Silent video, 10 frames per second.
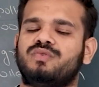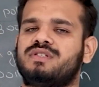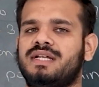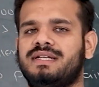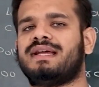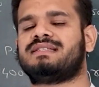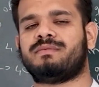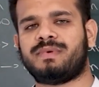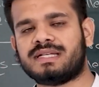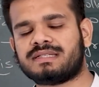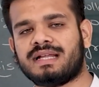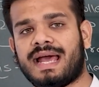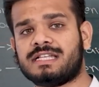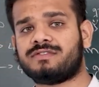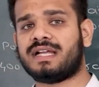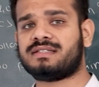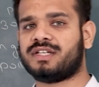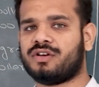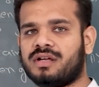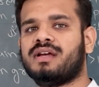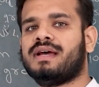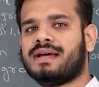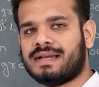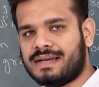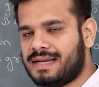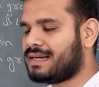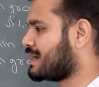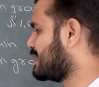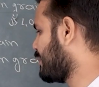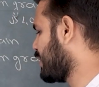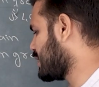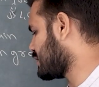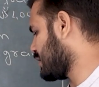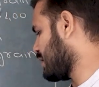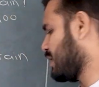good set examination, as well as in your NEET examination.